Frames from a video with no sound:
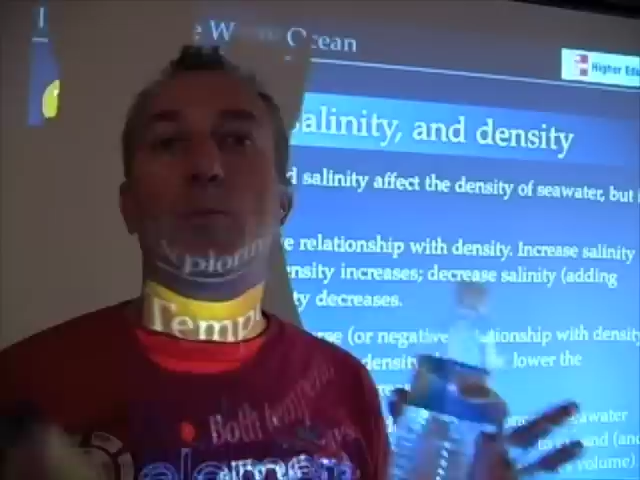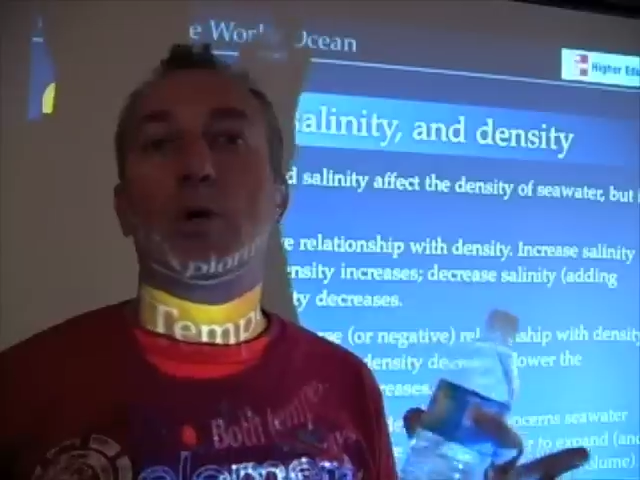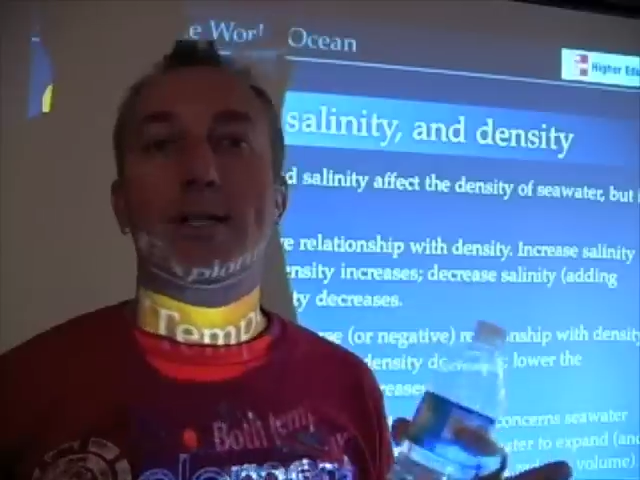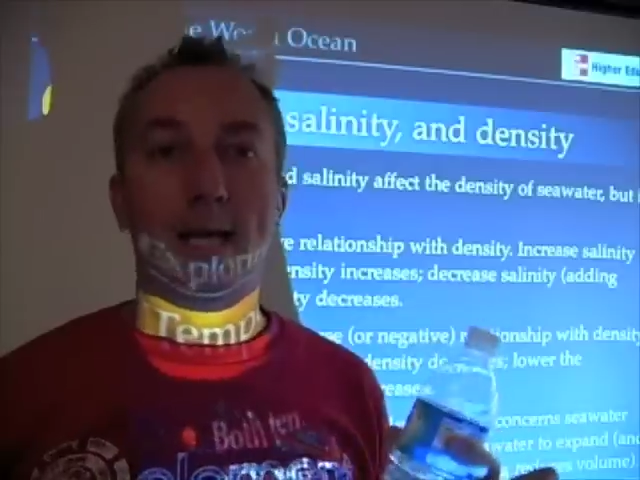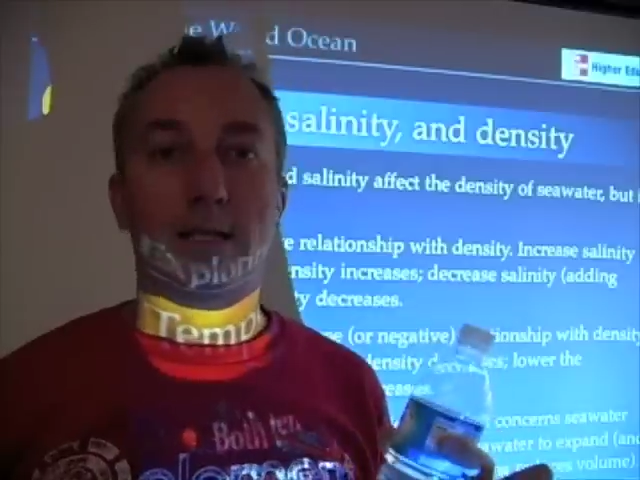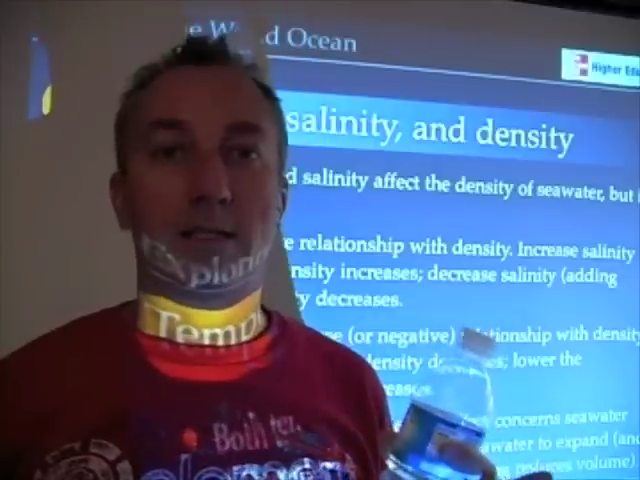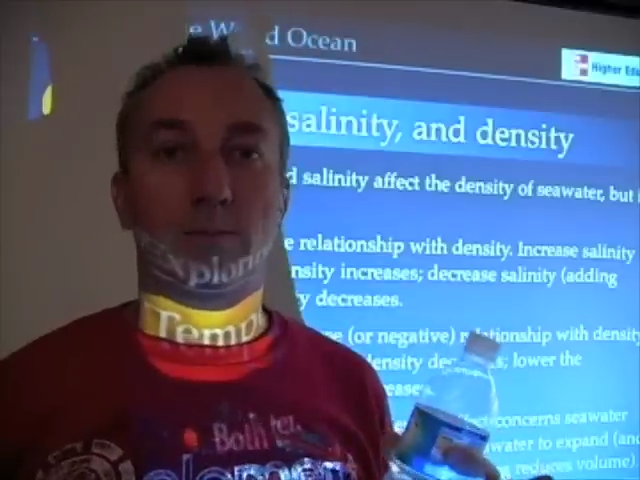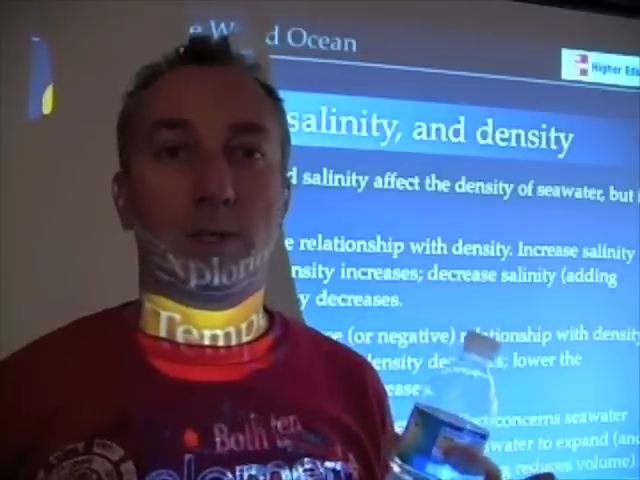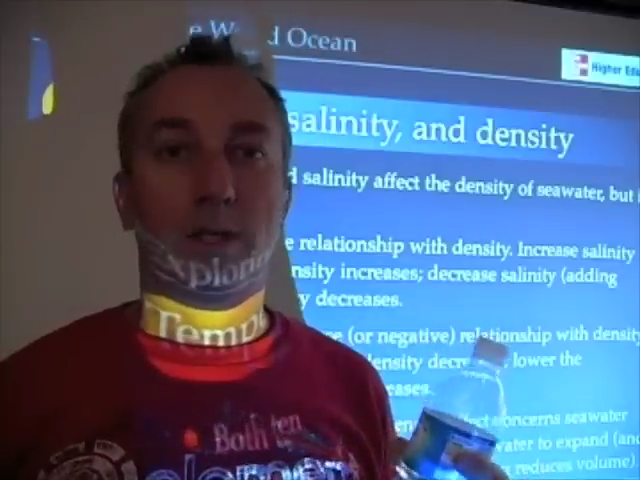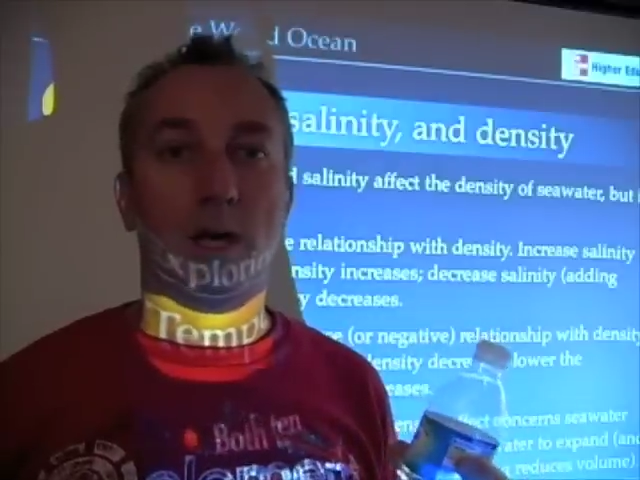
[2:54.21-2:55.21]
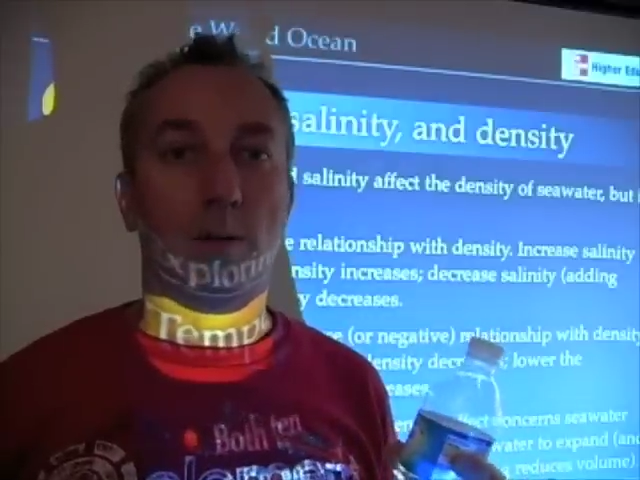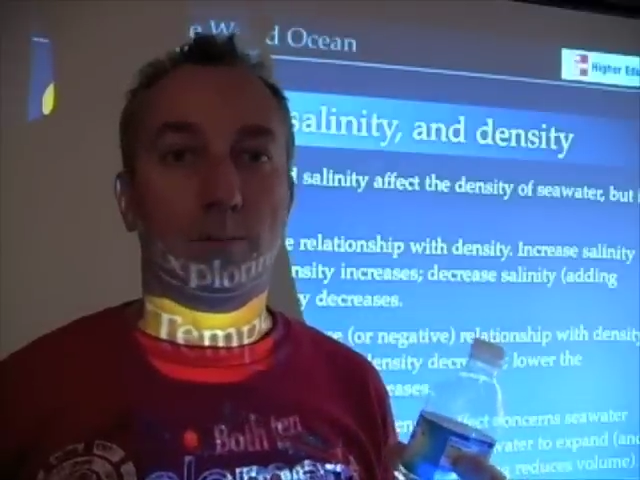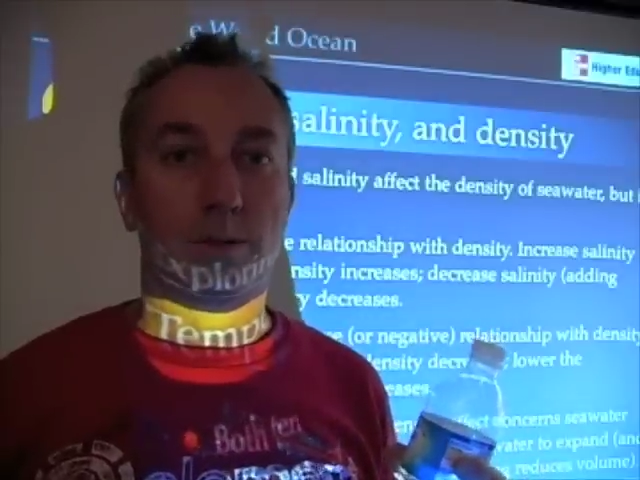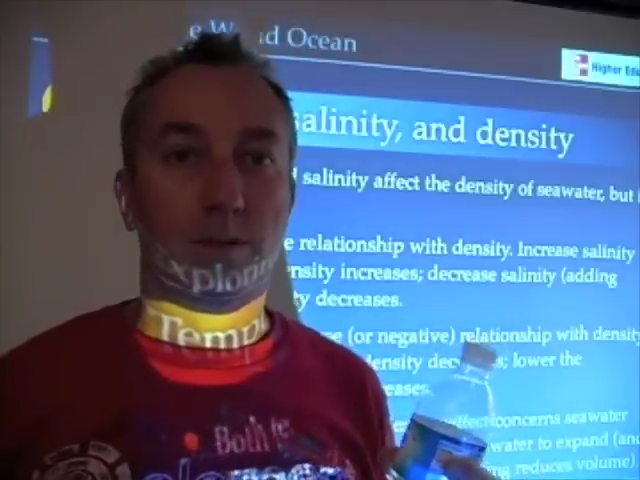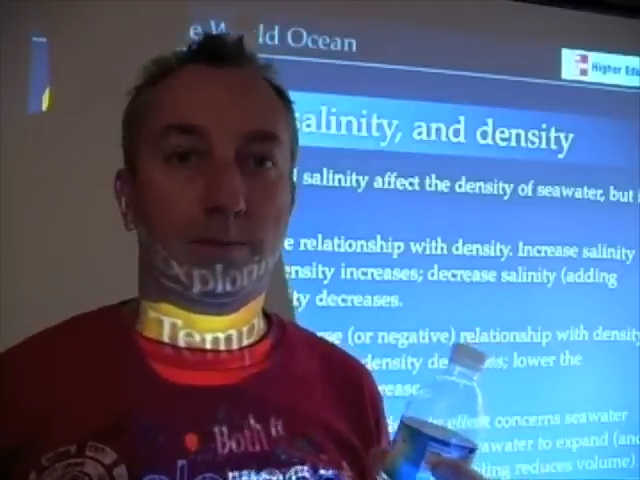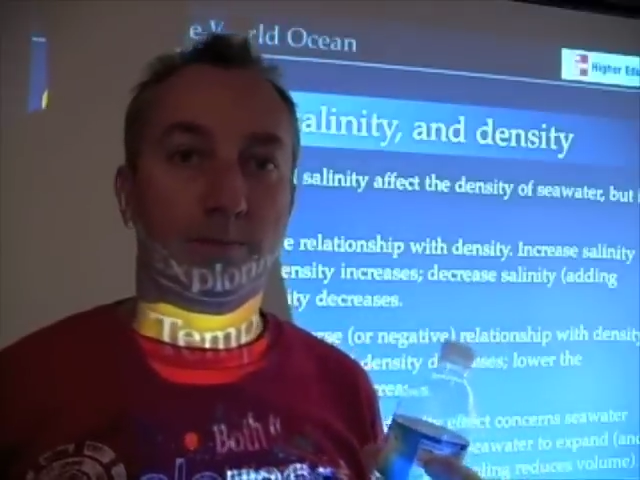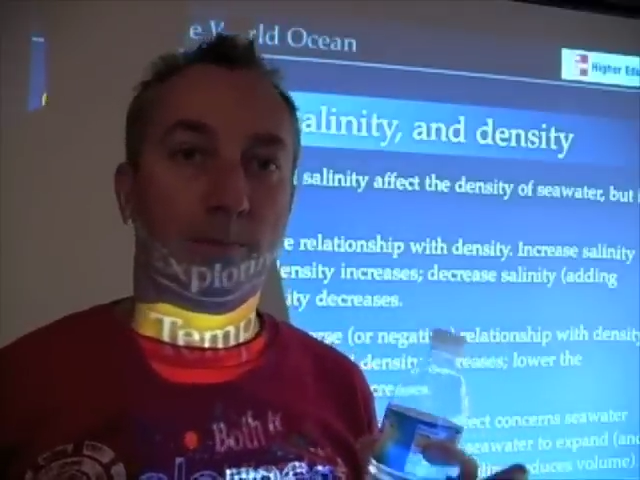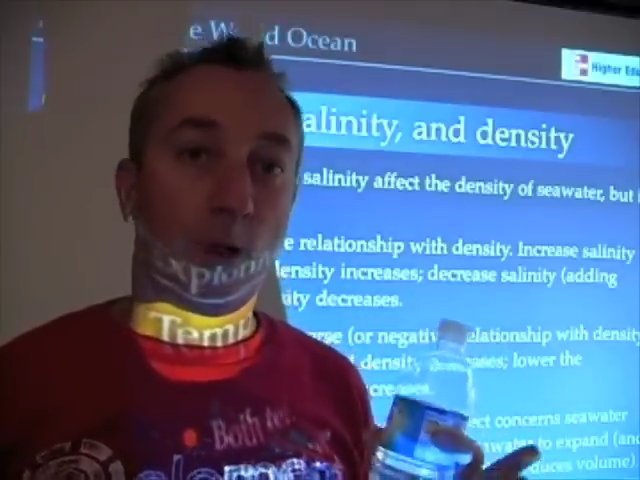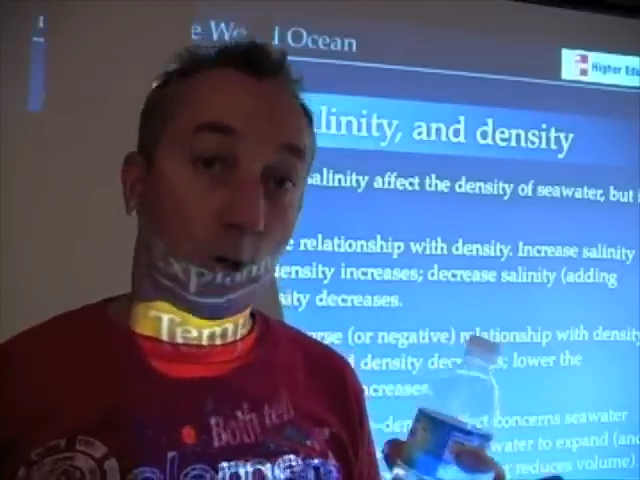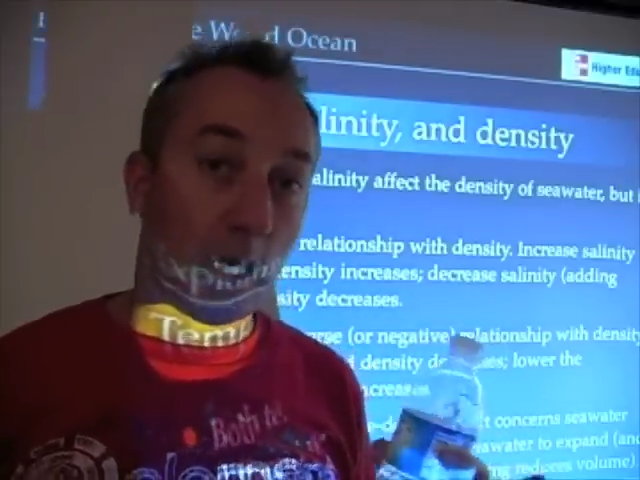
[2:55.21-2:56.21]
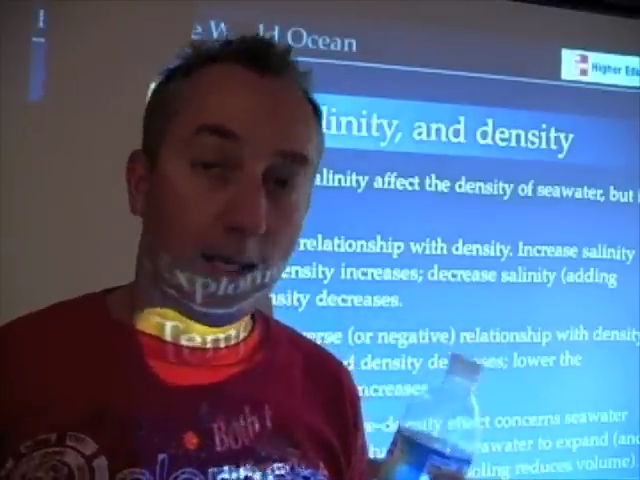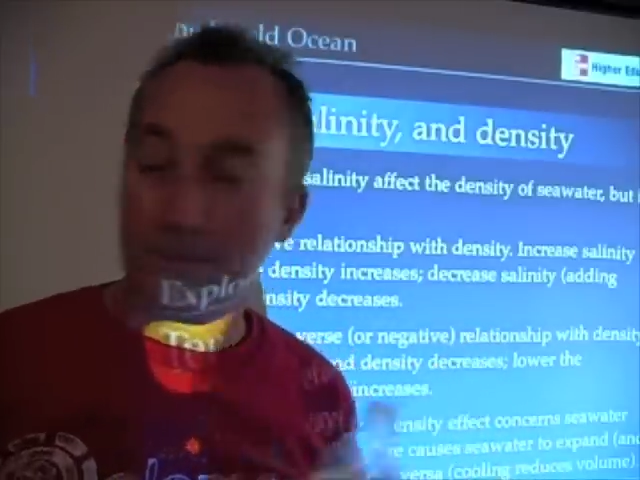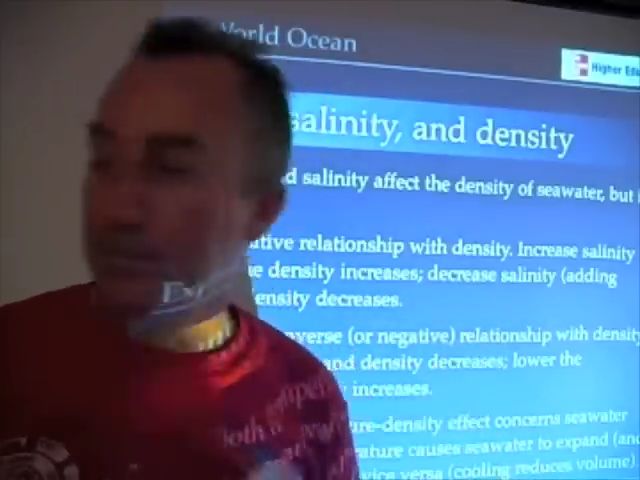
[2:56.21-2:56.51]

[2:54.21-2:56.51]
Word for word: more dense it becomes. Okay?